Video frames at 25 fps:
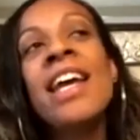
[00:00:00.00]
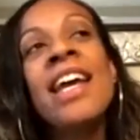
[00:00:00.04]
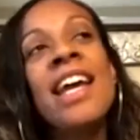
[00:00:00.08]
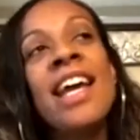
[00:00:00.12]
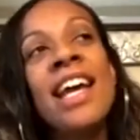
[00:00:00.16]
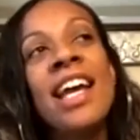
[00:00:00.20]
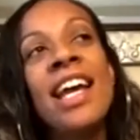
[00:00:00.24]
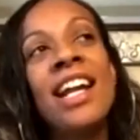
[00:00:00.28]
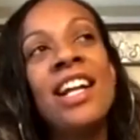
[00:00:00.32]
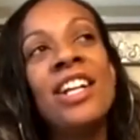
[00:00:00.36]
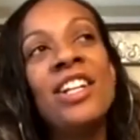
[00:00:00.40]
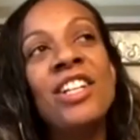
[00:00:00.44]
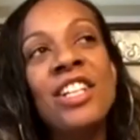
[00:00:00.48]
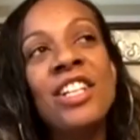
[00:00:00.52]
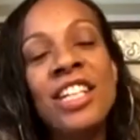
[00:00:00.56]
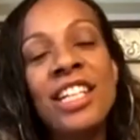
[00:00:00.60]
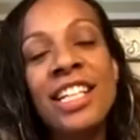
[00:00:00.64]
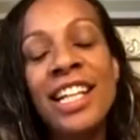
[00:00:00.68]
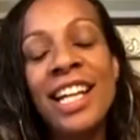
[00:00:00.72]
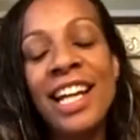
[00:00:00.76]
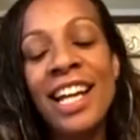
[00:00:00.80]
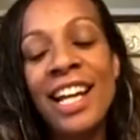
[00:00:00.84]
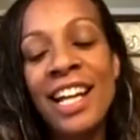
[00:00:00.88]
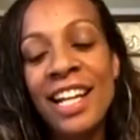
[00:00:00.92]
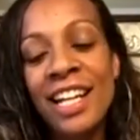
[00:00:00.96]
and I look
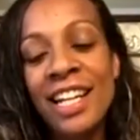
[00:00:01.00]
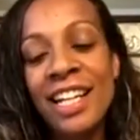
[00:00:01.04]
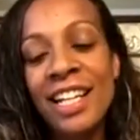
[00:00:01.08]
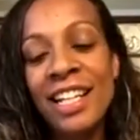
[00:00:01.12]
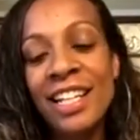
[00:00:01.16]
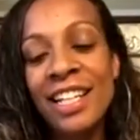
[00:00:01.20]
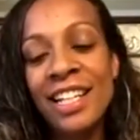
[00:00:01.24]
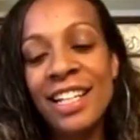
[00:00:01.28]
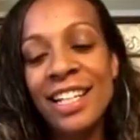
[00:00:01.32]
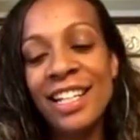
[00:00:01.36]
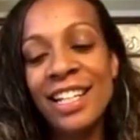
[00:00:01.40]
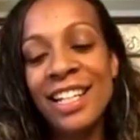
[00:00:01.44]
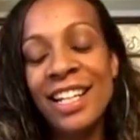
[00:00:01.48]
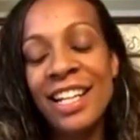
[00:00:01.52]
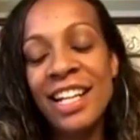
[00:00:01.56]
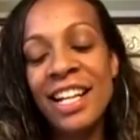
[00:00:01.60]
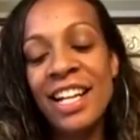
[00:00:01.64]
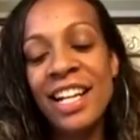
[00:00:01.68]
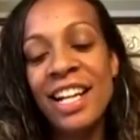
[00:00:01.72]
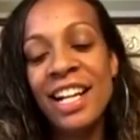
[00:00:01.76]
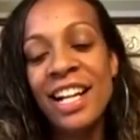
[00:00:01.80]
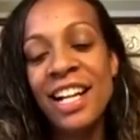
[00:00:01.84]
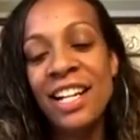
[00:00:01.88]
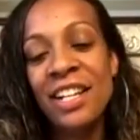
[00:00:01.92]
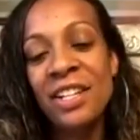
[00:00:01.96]
at it and
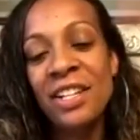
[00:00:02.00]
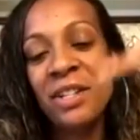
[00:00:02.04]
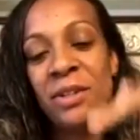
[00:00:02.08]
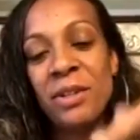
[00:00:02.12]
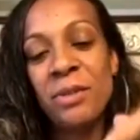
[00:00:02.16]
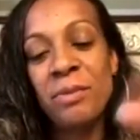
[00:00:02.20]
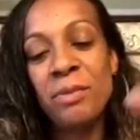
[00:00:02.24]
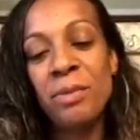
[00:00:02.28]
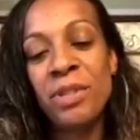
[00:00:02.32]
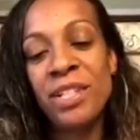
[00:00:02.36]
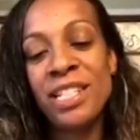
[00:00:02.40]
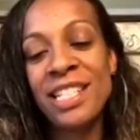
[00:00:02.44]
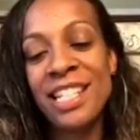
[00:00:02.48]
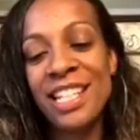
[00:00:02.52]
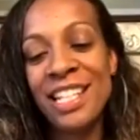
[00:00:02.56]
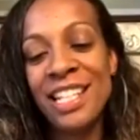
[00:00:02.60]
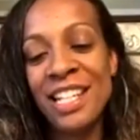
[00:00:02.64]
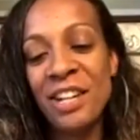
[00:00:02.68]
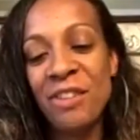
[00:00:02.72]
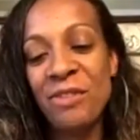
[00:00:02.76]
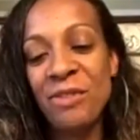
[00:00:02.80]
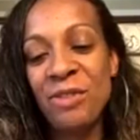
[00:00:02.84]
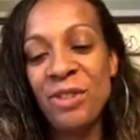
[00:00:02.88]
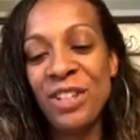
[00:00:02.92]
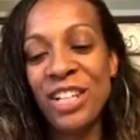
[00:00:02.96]
I pretend
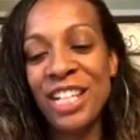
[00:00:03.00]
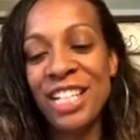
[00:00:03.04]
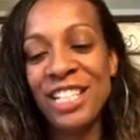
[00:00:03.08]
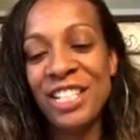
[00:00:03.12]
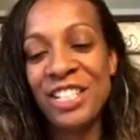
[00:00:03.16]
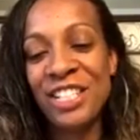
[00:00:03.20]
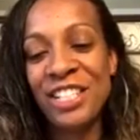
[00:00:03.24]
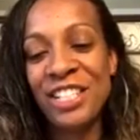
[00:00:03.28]
I've watched